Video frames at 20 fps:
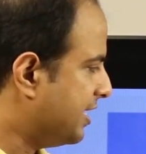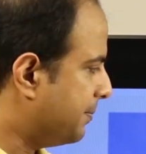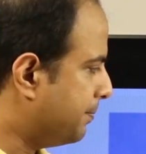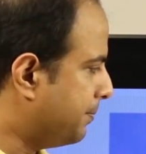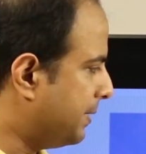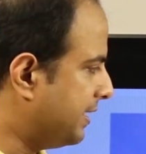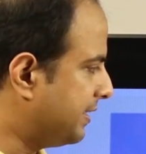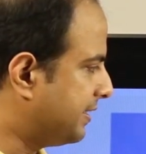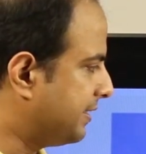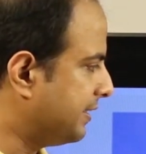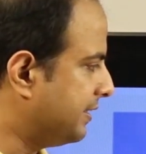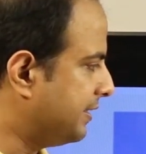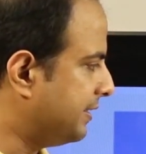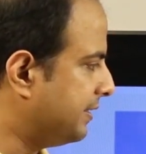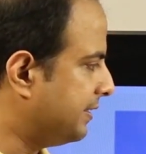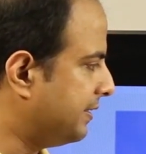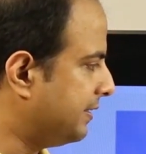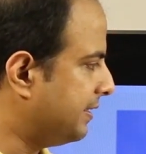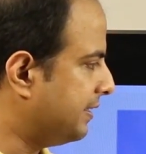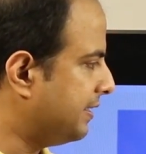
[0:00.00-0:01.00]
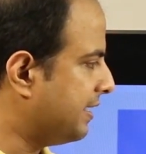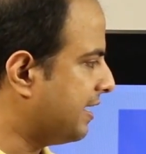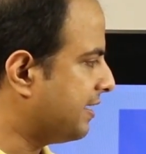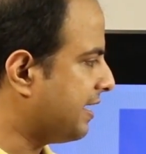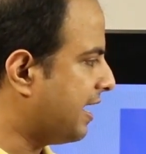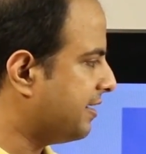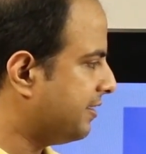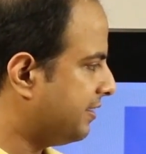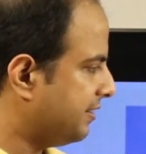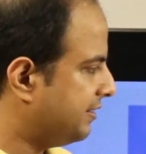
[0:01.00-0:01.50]
but and
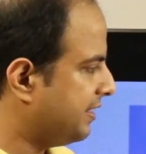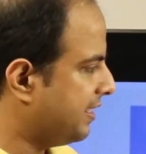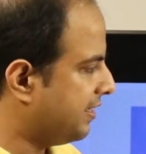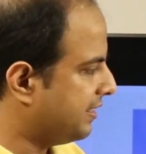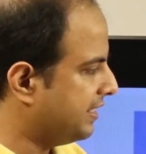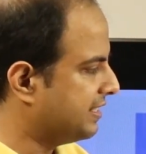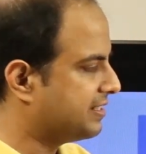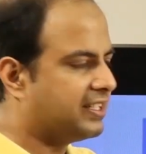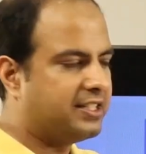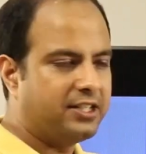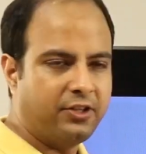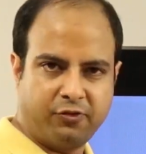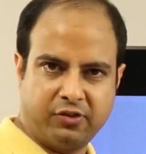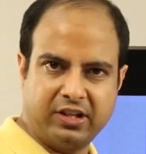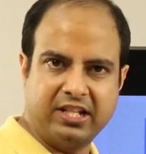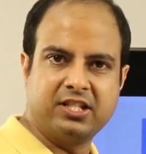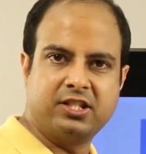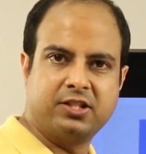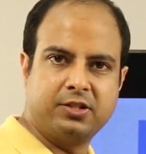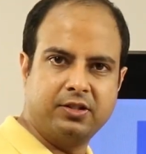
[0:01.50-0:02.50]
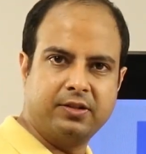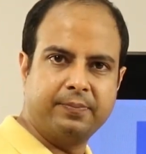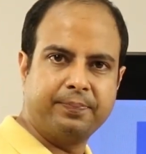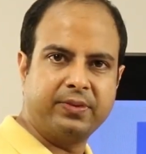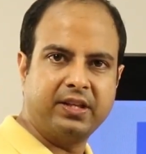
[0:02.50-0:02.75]
and there is a difference